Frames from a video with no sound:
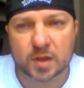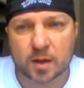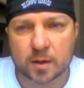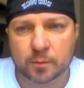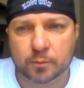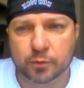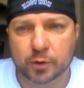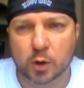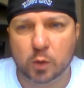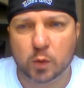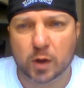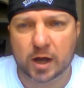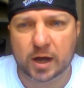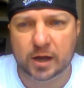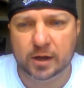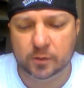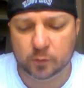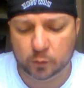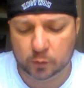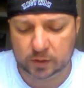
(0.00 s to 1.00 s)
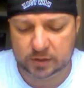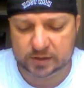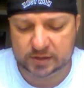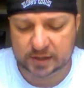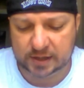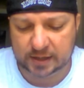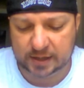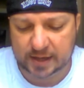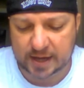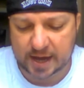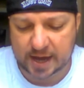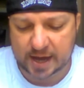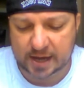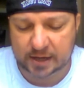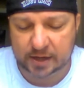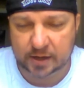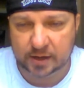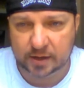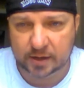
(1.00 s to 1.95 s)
Bray Wyatt, once again,